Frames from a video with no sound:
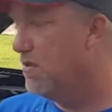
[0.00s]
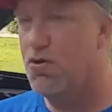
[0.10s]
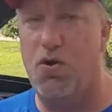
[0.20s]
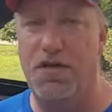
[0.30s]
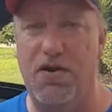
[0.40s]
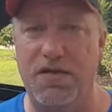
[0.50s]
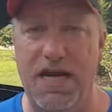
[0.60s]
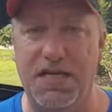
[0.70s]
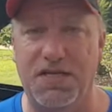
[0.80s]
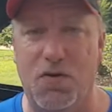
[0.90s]
cold air
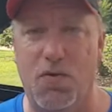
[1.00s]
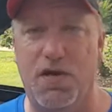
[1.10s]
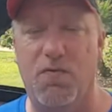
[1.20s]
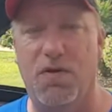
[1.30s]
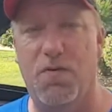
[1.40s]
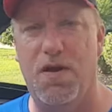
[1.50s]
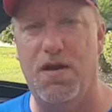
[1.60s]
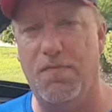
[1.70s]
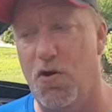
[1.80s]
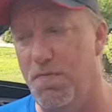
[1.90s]
intake still working really
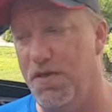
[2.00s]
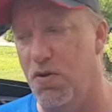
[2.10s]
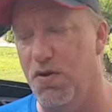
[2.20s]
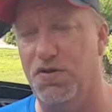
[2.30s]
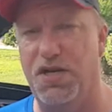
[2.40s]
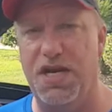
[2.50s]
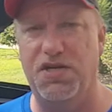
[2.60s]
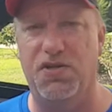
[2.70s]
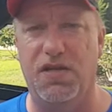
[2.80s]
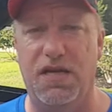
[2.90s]
well. I'm hoping the oil
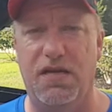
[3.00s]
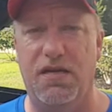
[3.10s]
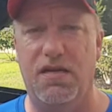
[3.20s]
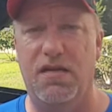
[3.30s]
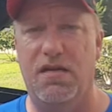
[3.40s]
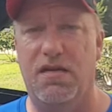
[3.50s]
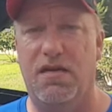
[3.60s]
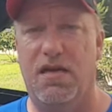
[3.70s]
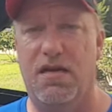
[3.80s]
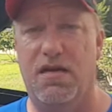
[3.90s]
change will
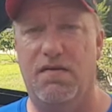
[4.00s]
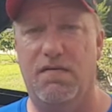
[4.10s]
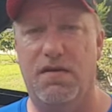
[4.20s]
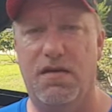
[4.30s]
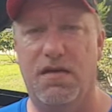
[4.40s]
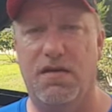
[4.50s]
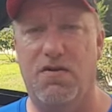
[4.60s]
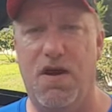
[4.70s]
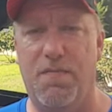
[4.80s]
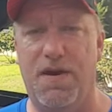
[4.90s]

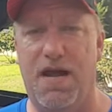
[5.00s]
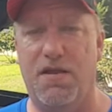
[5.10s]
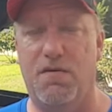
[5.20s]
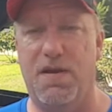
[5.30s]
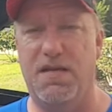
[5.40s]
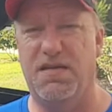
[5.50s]
help it out a little bit.